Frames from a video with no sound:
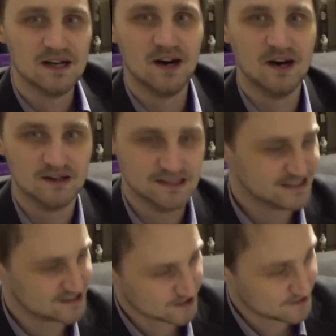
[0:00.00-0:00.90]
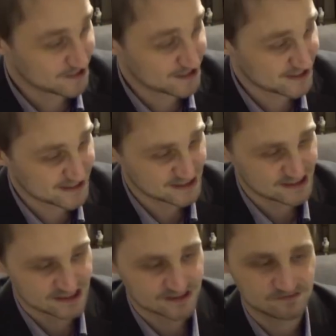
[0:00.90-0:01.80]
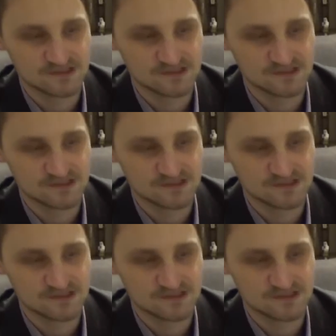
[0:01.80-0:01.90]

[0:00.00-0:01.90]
It's a limited edition,